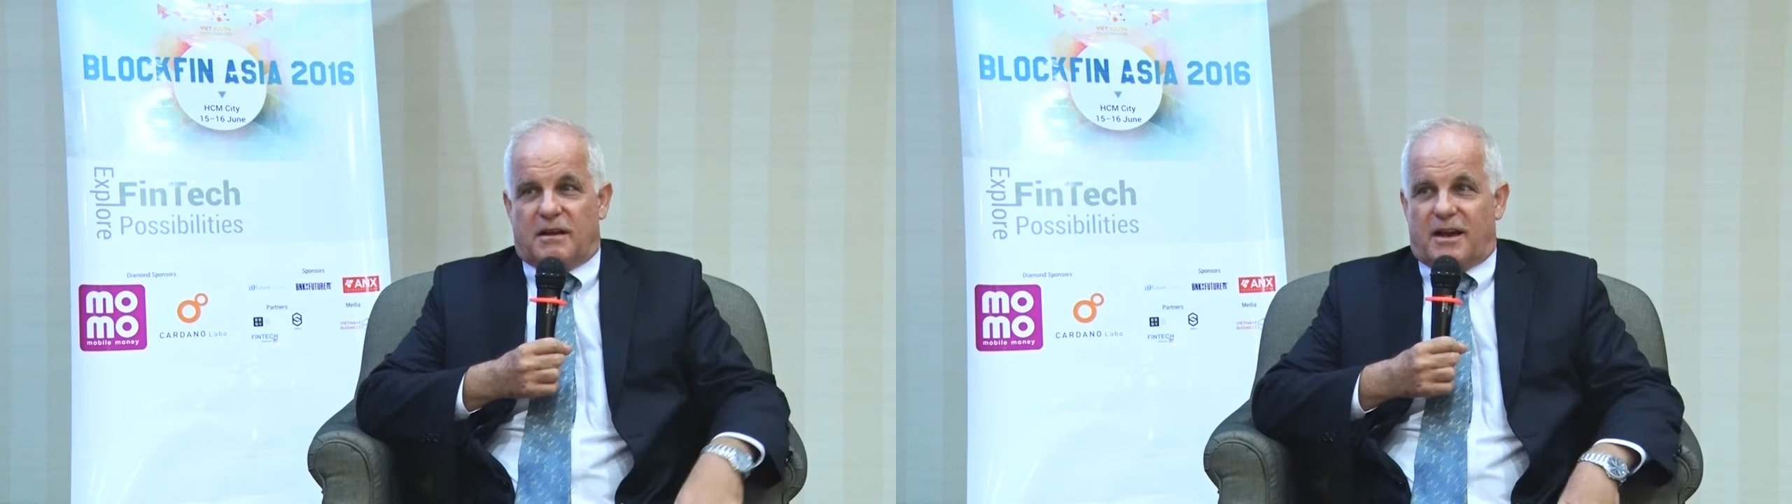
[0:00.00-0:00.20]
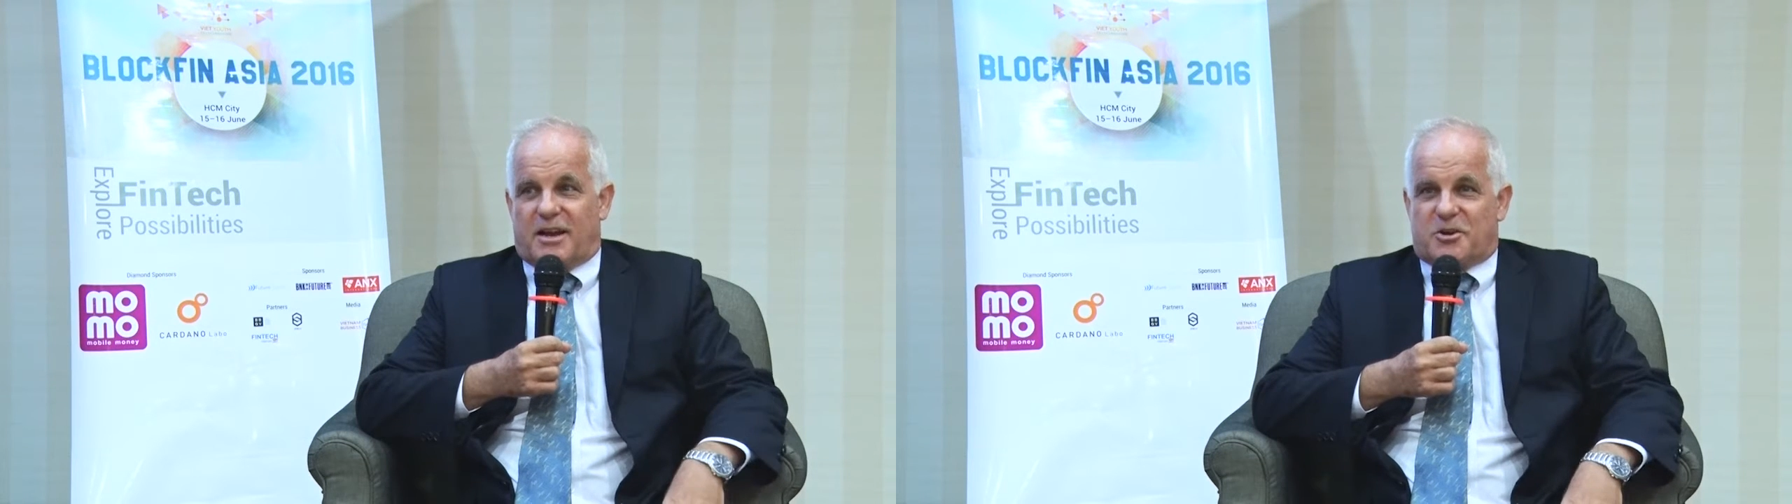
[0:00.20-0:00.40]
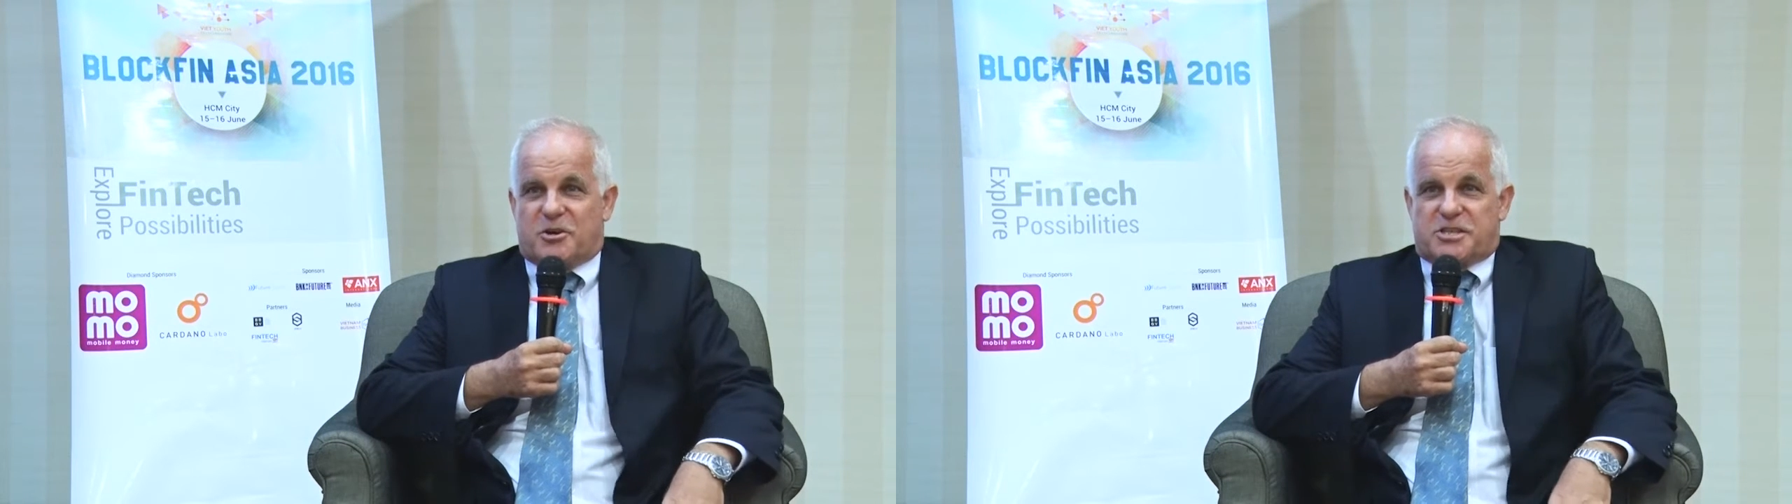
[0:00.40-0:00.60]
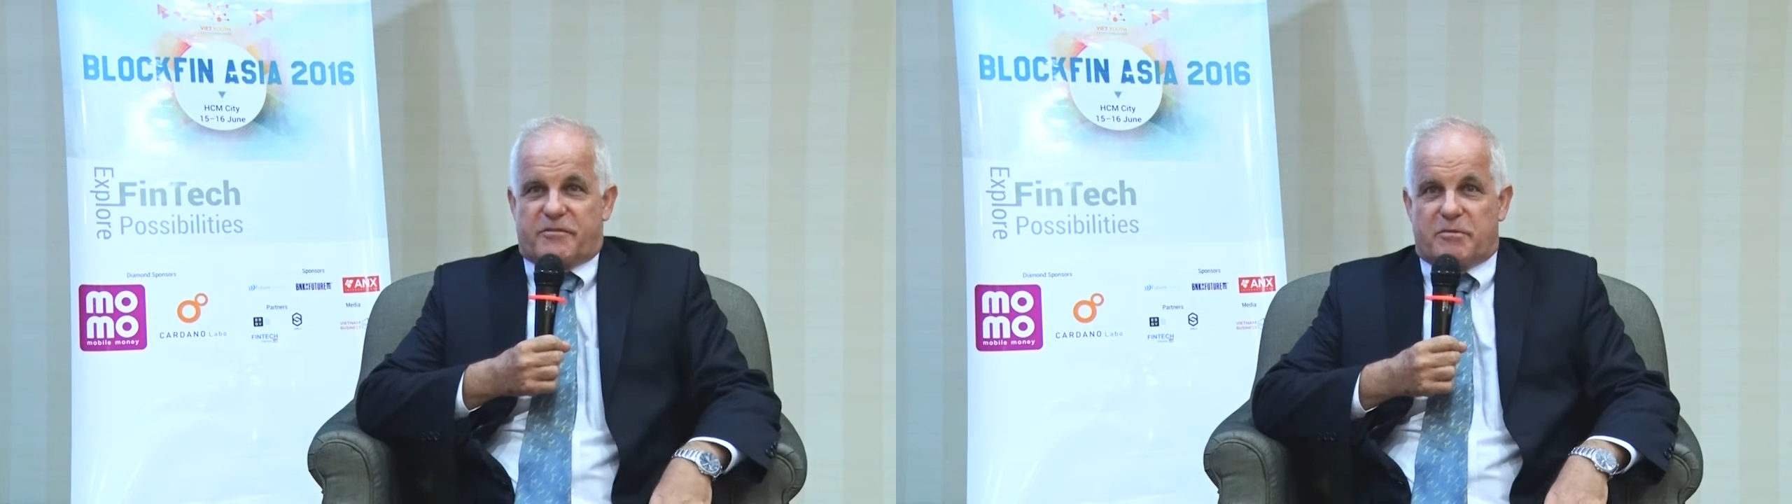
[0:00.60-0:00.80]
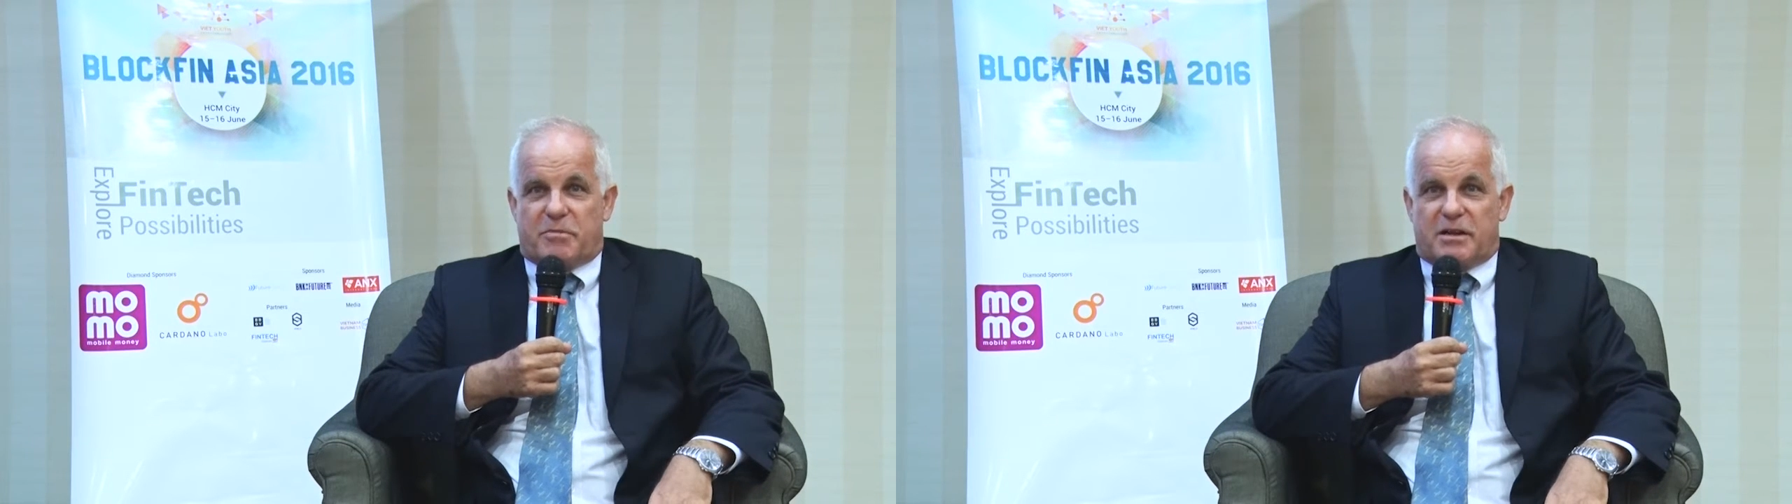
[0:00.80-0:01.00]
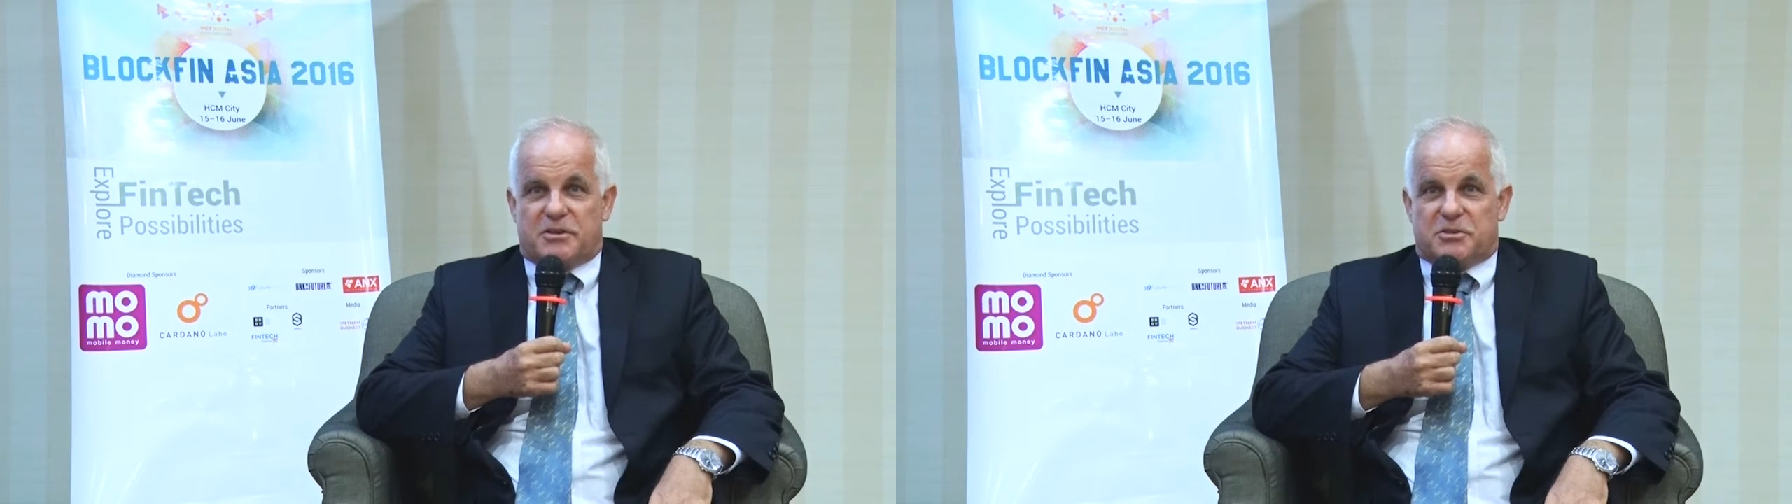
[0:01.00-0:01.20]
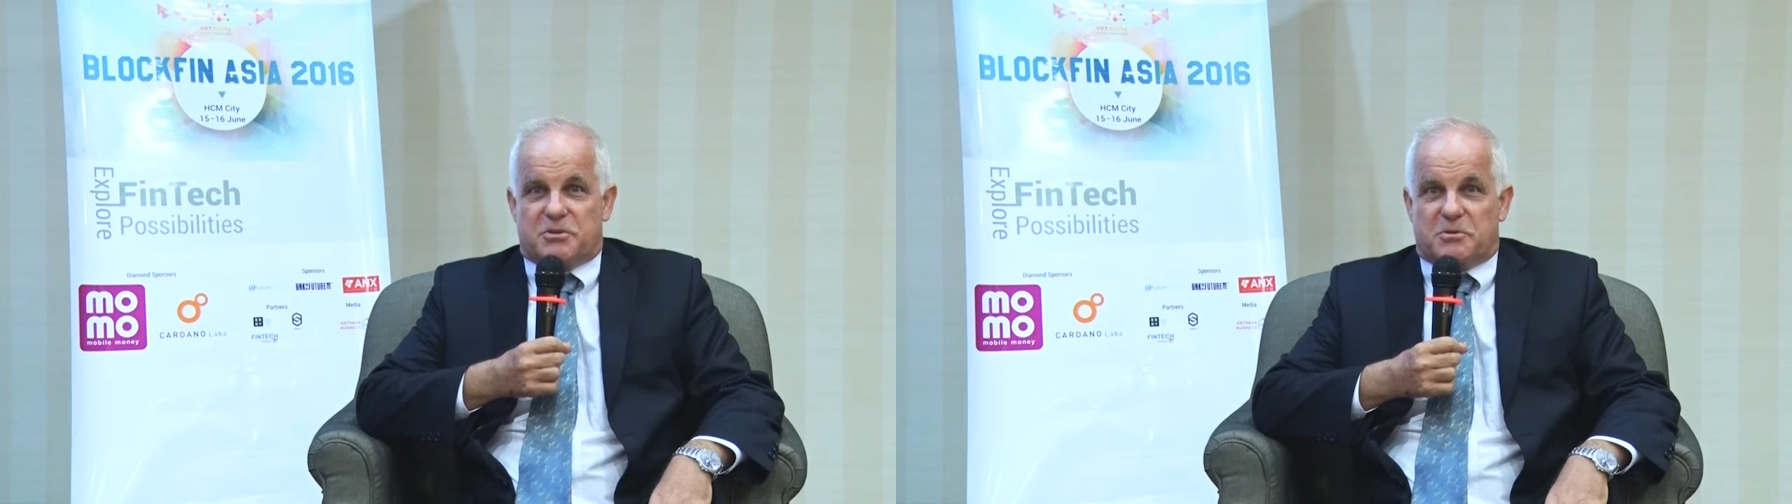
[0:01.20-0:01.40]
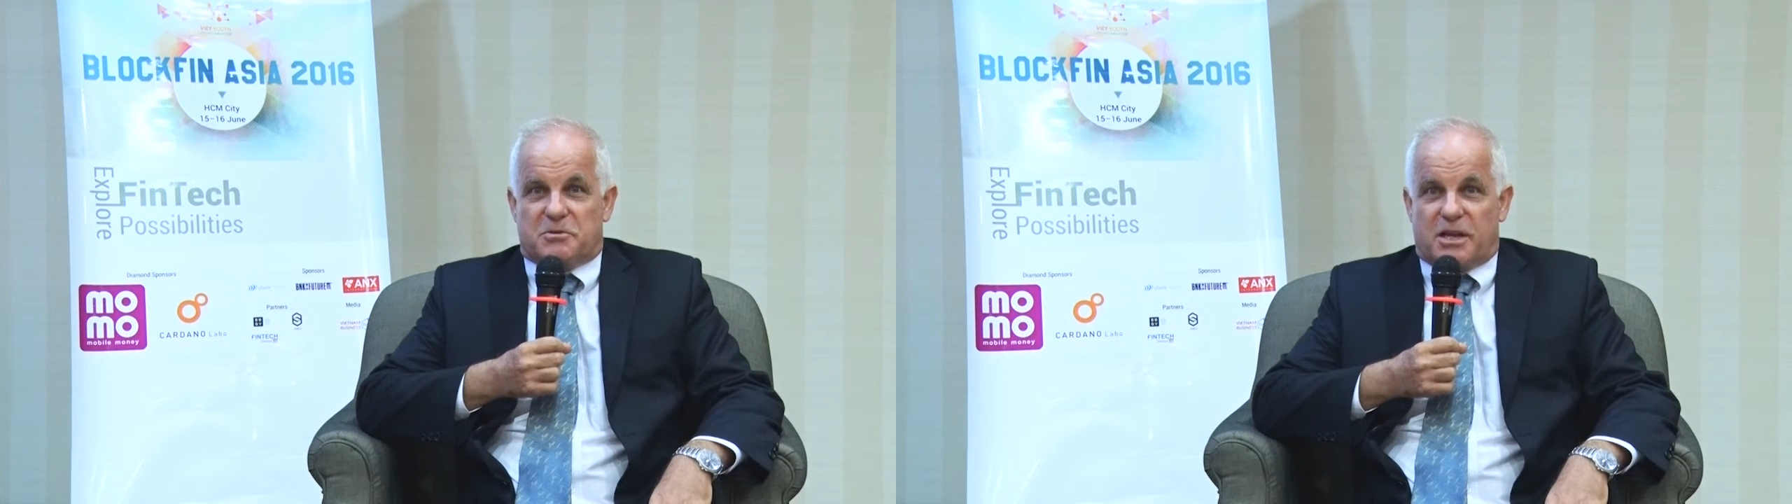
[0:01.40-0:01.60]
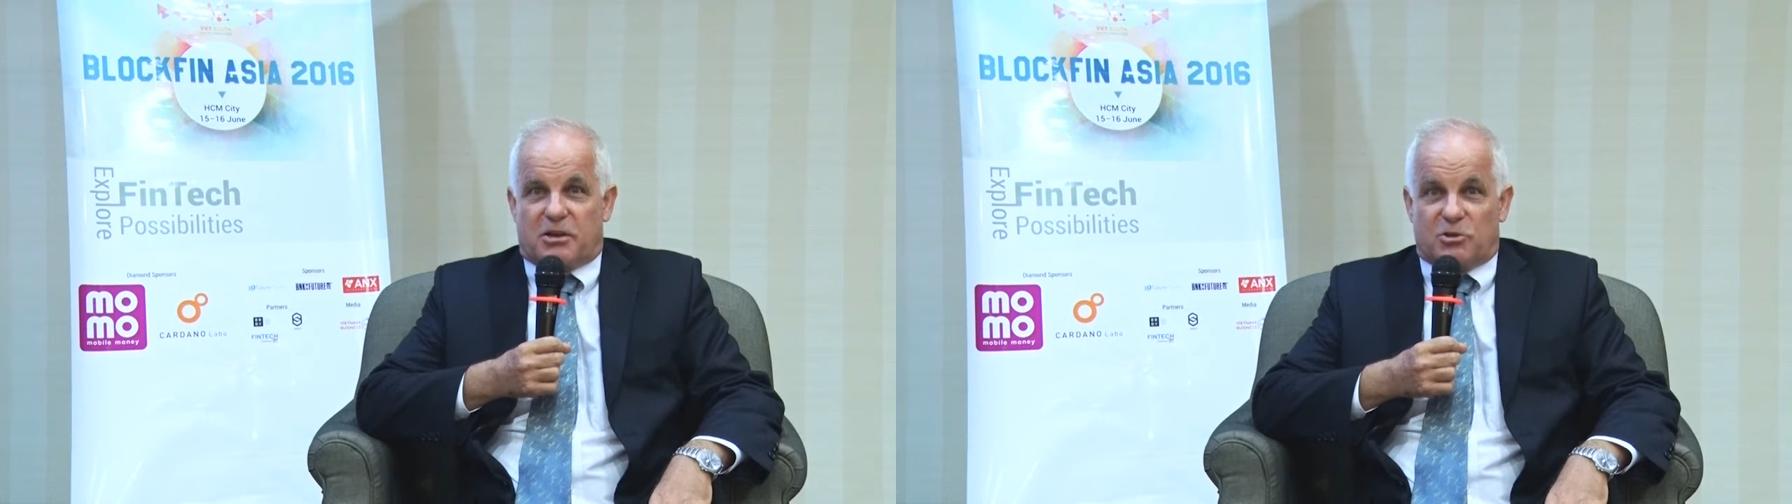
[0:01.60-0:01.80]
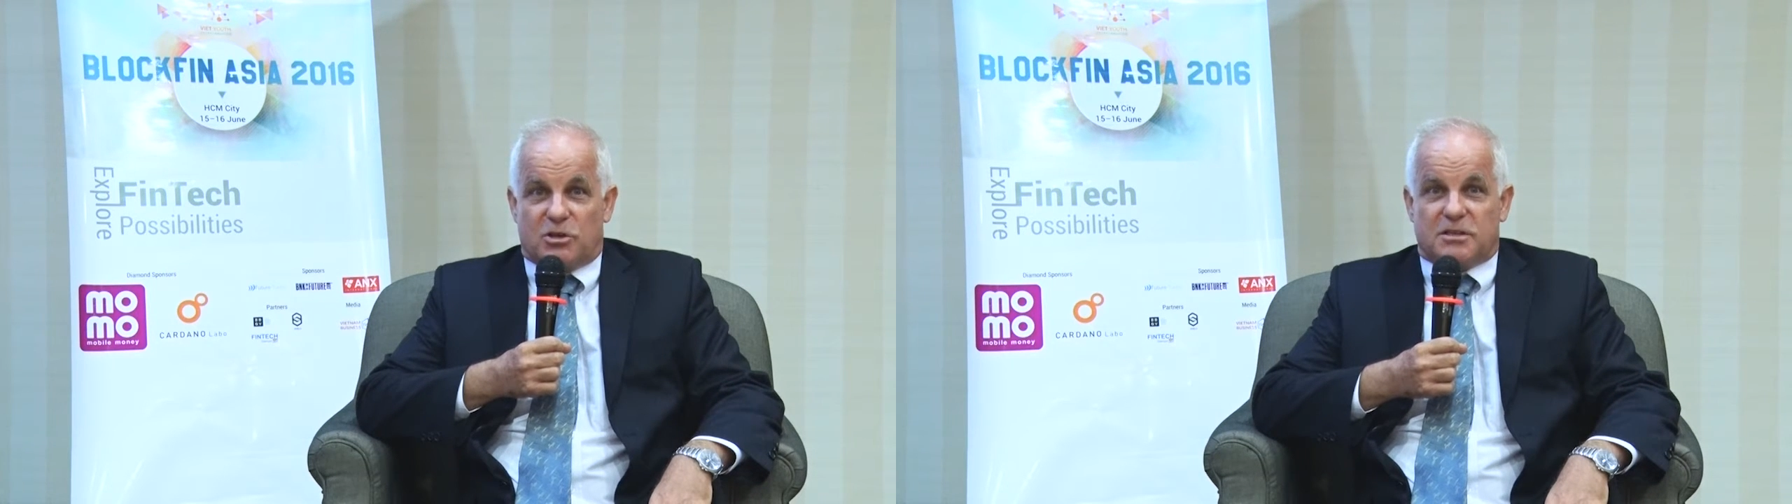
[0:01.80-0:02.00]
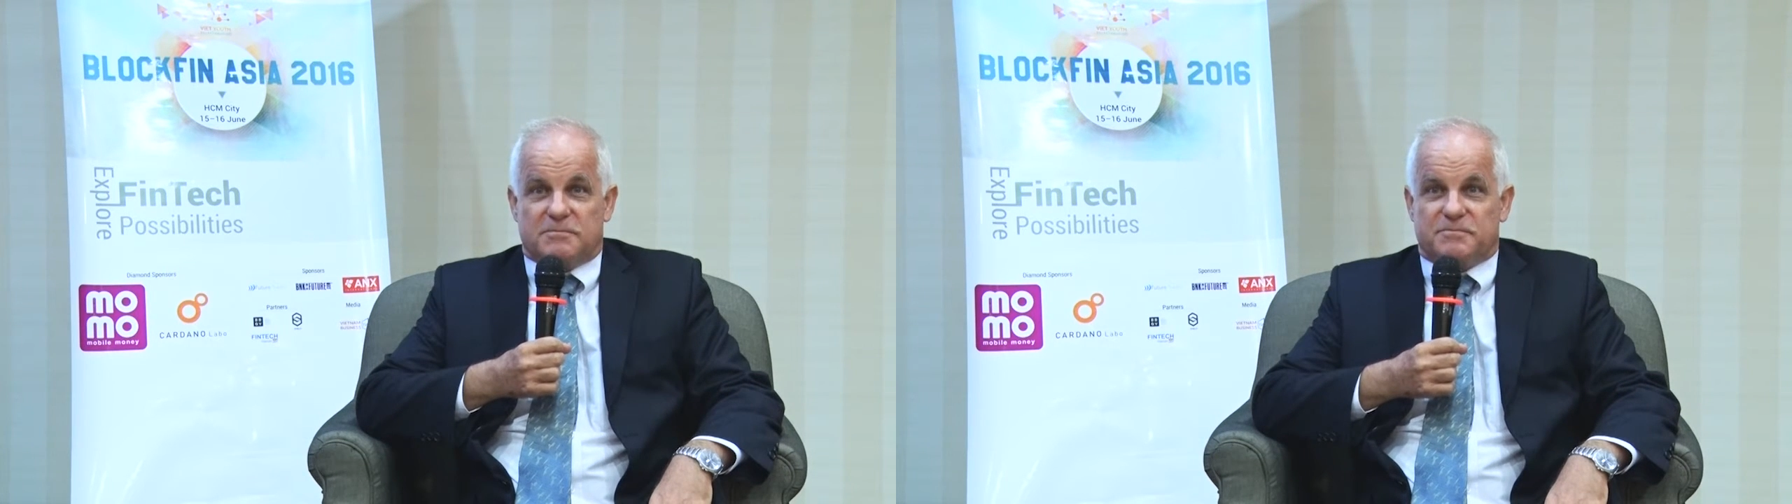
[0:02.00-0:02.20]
I encourage everybody to take a look